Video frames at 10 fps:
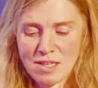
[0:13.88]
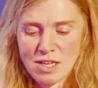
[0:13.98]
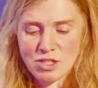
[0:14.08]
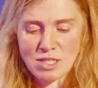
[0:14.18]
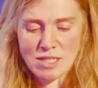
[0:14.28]

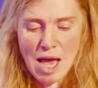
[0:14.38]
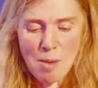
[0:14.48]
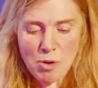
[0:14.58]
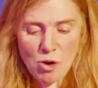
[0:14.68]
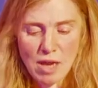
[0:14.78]
She's set up
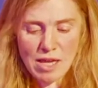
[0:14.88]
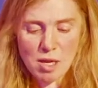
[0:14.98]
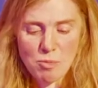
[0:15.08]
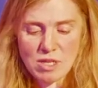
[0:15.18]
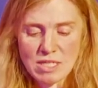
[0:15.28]
an online
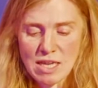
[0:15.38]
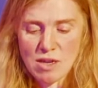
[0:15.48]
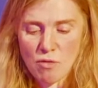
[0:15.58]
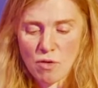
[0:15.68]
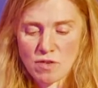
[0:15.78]
community
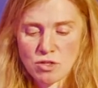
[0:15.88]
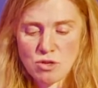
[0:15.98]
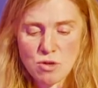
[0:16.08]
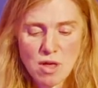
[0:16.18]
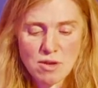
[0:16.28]
of over
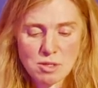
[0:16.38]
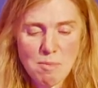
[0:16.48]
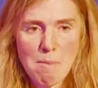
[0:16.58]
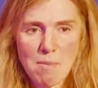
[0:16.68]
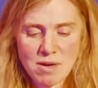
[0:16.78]
2,000
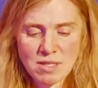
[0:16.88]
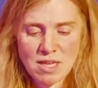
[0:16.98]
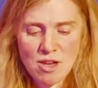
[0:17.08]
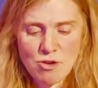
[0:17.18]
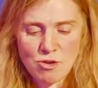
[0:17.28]
members
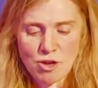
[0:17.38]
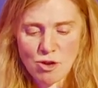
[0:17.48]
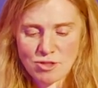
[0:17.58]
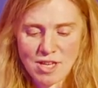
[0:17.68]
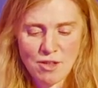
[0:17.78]
who can
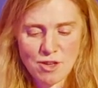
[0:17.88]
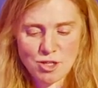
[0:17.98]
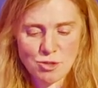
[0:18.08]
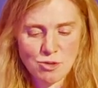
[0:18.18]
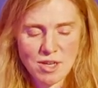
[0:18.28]
all tell their
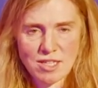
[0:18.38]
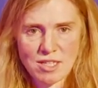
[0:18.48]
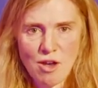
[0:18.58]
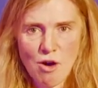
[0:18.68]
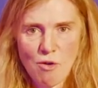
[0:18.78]
stories
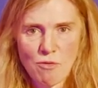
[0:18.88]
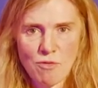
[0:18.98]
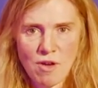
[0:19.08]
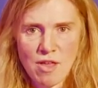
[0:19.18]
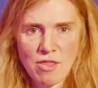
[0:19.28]
of
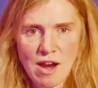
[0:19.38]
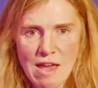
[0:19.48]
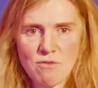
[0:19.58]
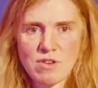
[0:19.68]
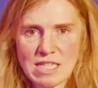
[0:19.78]
their
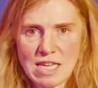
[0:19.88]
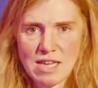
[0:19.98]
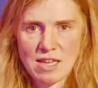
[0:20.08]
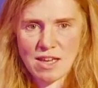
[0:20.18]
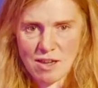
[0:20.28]

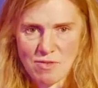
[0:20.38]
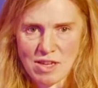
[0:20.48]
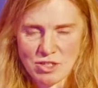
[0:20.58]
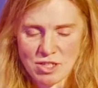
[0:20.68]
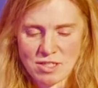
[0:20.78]
everyday
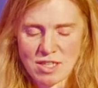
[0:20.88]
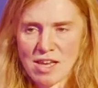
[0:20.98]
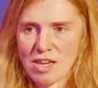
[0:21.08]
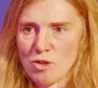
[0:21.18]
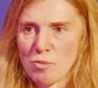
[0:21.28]
adventures.
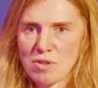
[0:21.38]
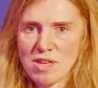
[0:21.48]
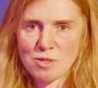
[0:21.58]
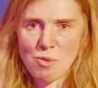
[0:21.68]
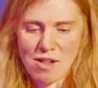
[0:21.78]
Can you
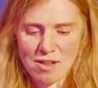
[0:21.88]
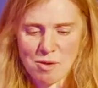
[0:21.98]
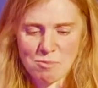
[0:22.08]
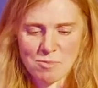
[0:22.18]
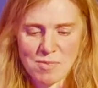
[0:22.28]
please
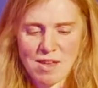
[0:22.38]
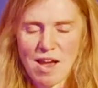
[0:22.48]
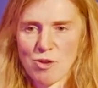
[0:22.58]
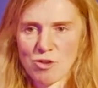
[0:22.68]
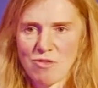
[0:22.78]
welcome
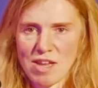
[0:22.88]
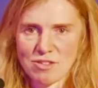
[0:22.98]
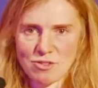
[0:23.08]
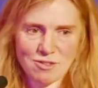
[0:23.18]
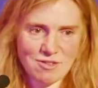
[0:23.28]
Iona
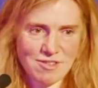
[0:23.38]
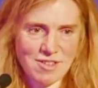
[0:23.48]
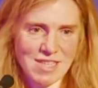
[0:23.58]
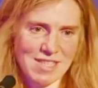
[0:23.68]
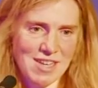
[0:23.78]
Rendall to
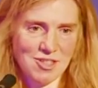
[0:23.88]
the stage?